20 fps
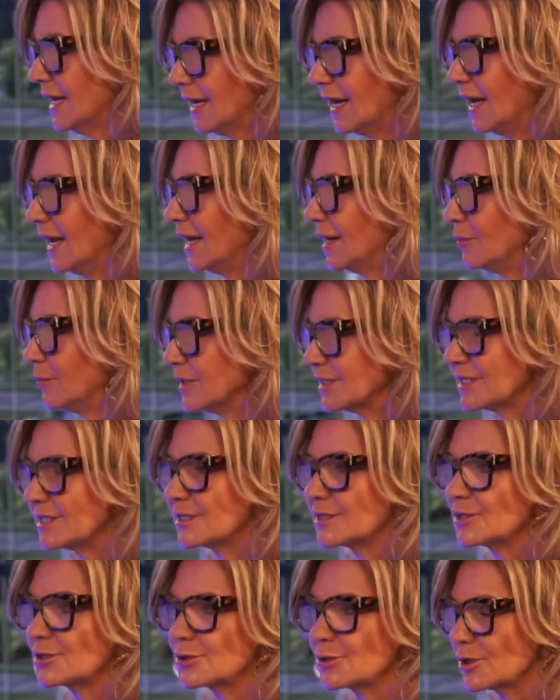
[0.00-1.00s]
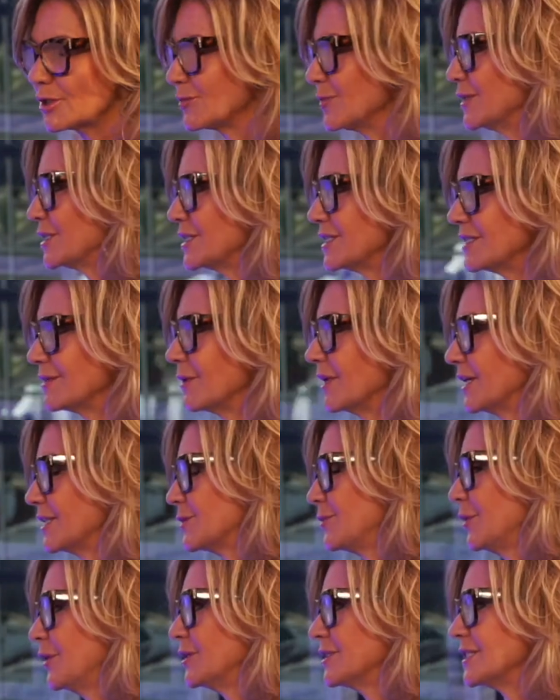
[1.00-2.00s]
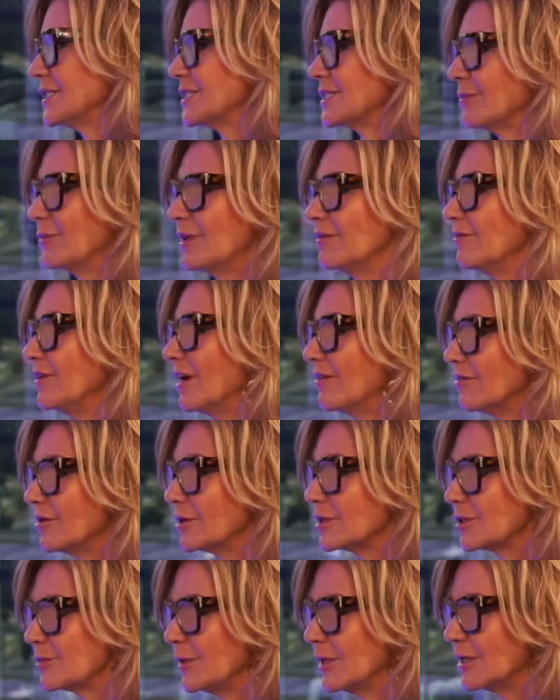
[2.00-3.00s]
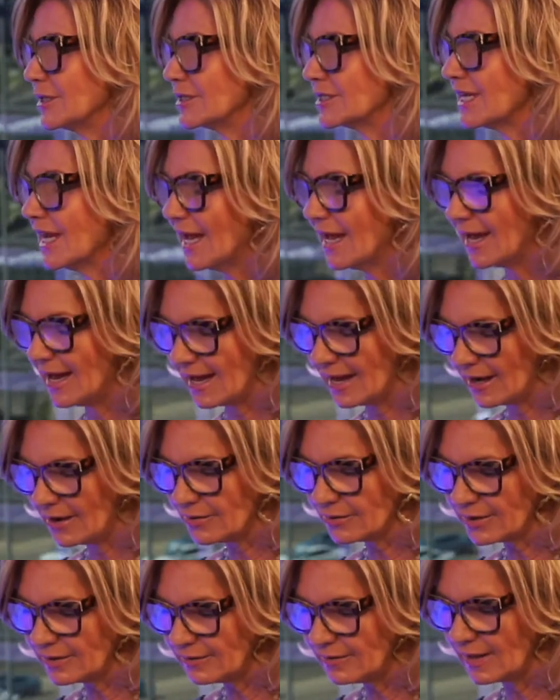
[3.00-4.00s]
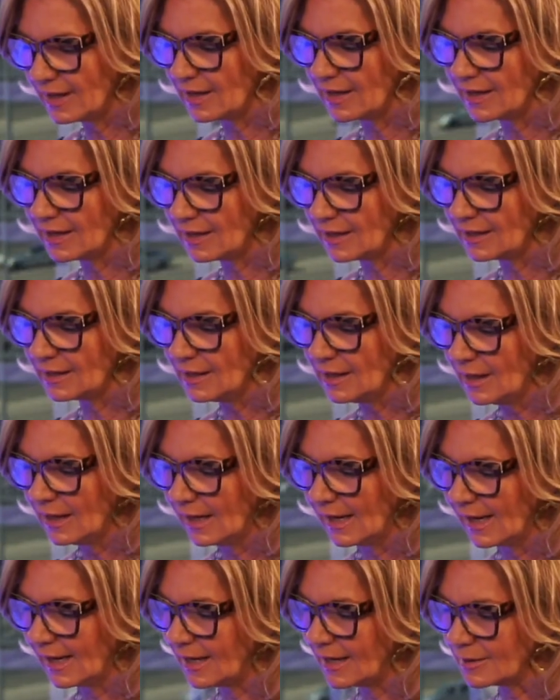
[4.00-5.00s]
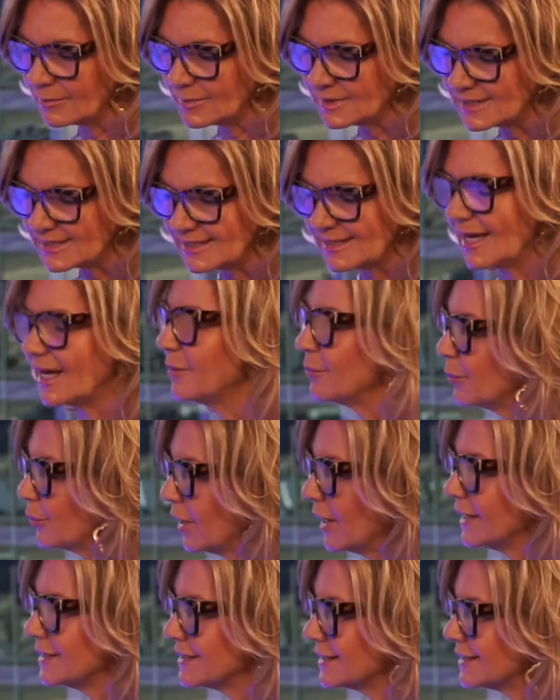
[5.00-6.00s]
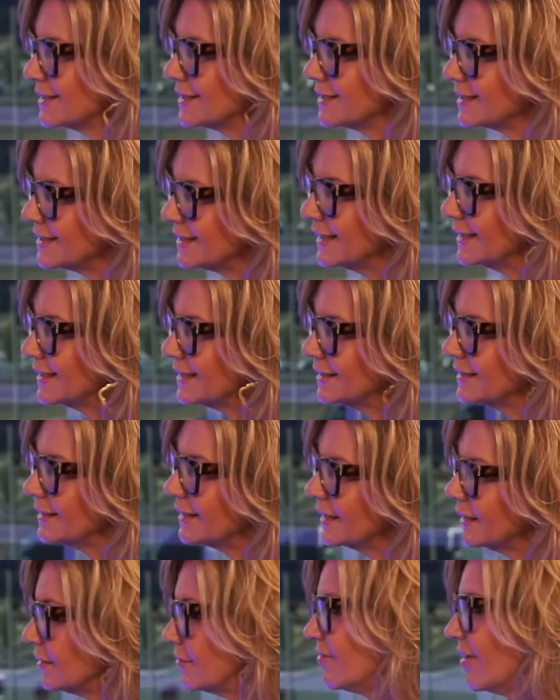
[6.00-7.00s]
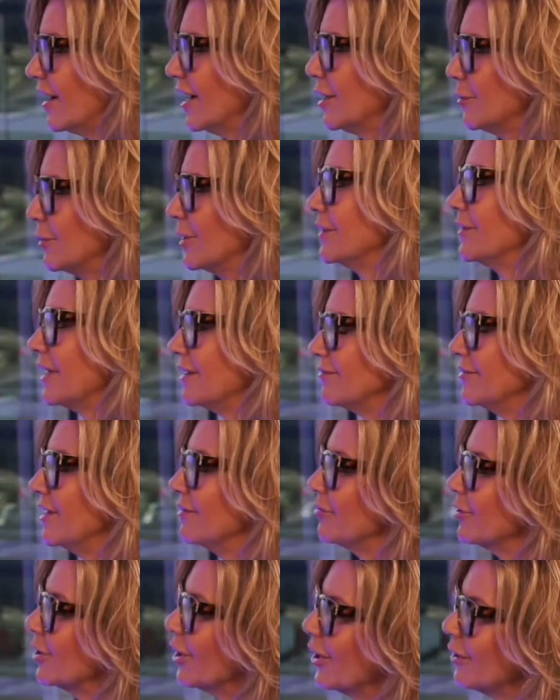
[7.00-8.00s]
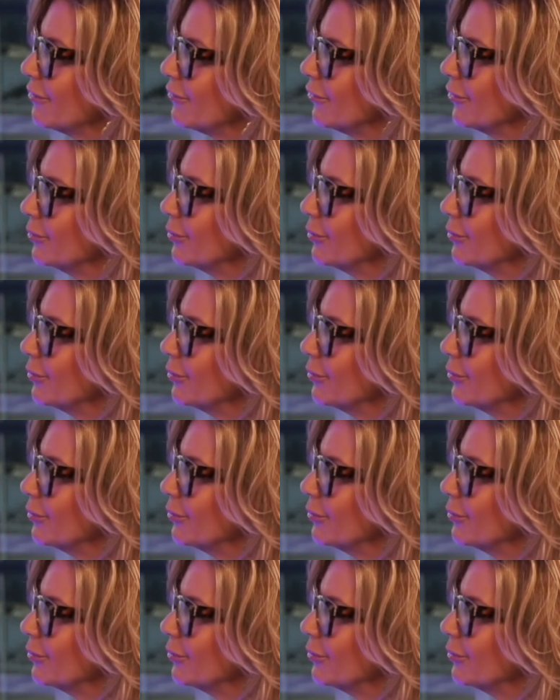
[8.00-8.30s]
and businesses are experiencing something they've never experienced. How can they set prices in an environment they've never gone through